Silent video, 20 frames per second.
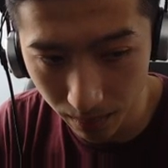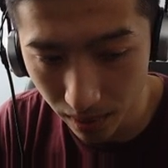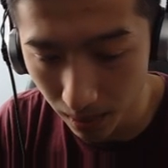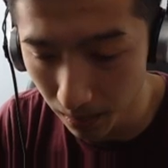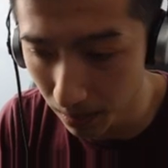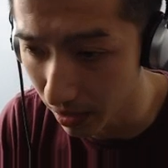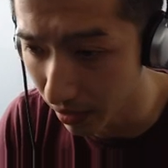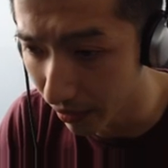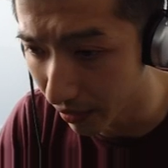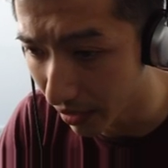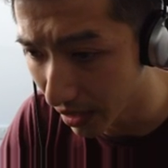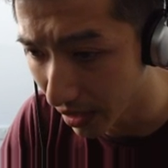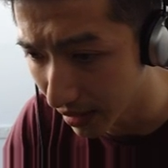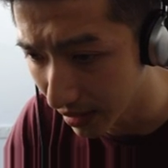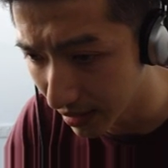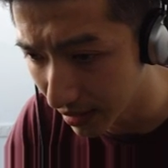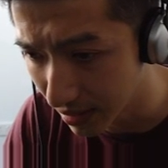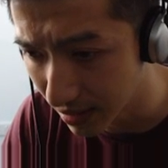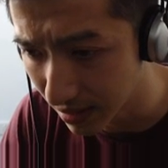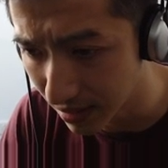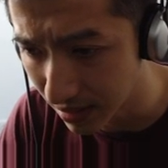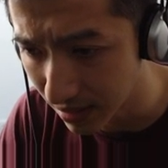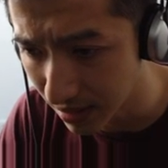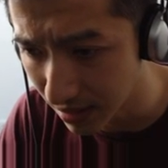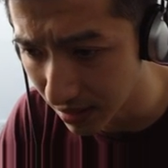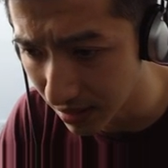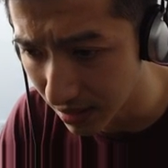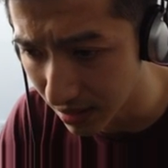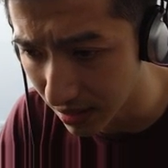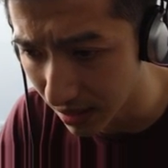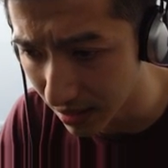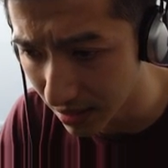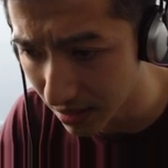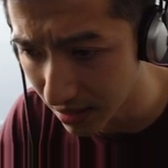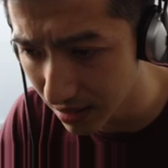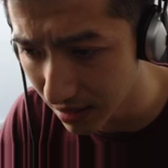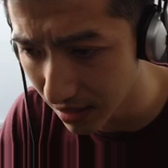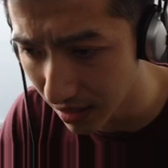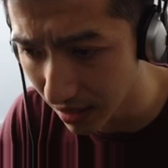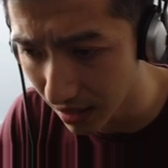probably around the
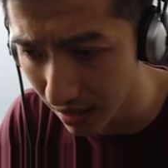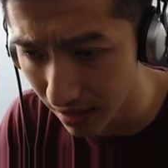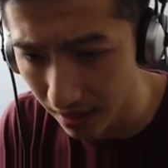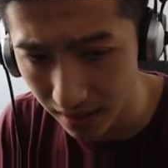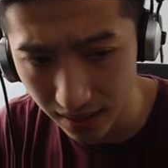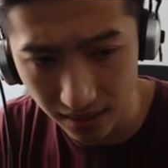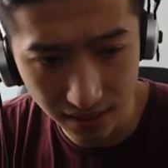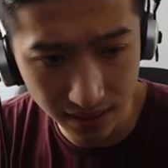16